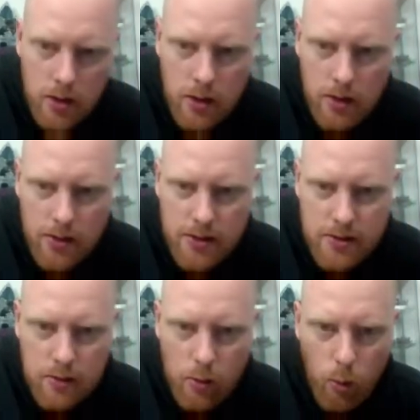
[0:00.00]
This
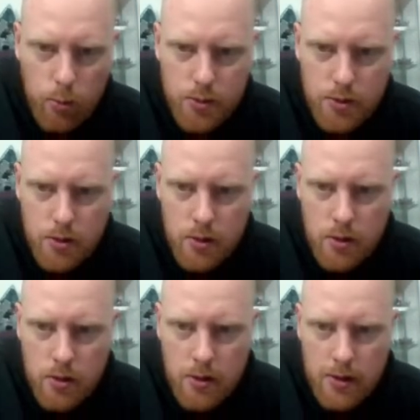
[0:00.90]
is old
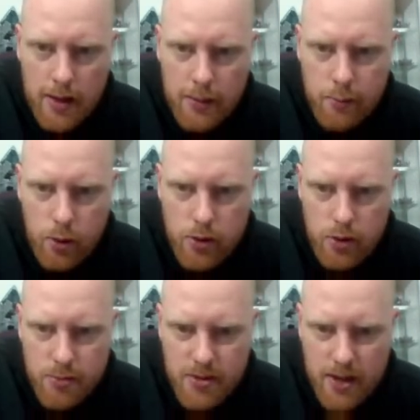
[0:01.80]
Games
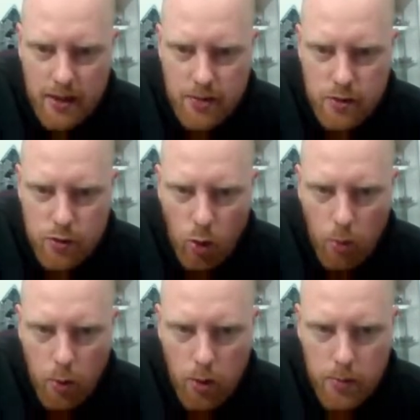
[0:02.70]
Workshop Skaven
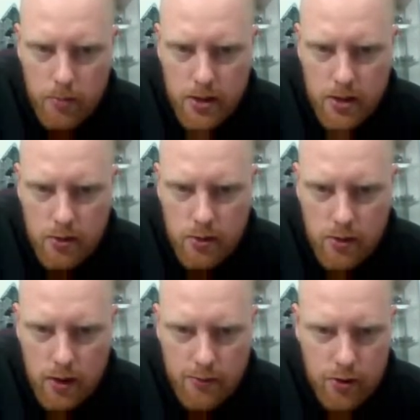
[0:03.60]
Stormvermin
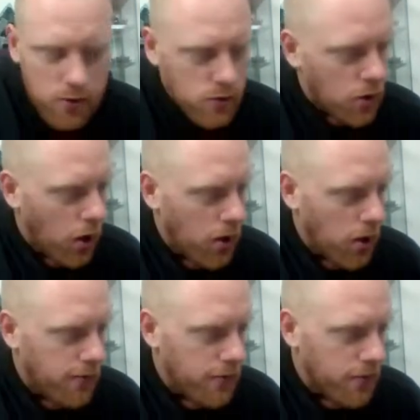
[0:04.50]
miniatures. I've just cut
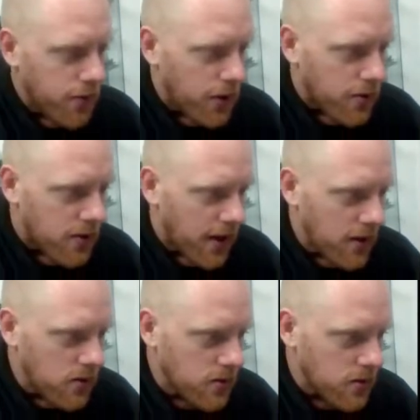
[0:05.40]
off their
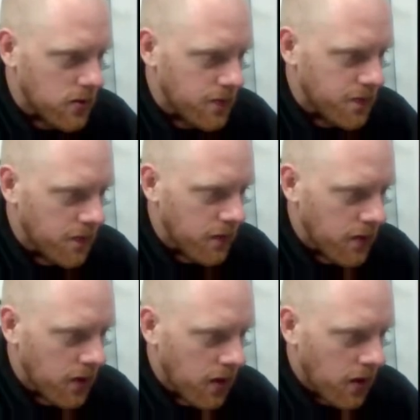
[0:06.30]
tails
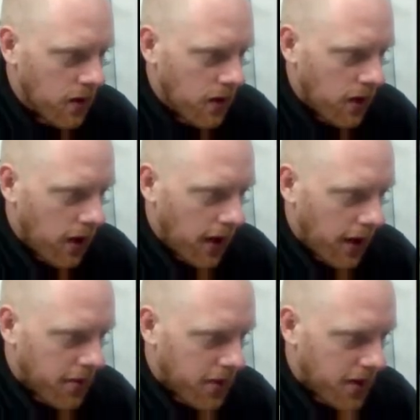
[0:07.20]

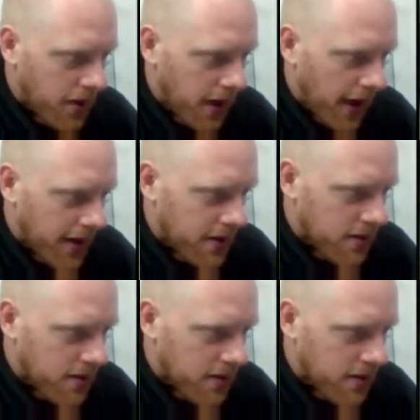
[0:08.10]
and then added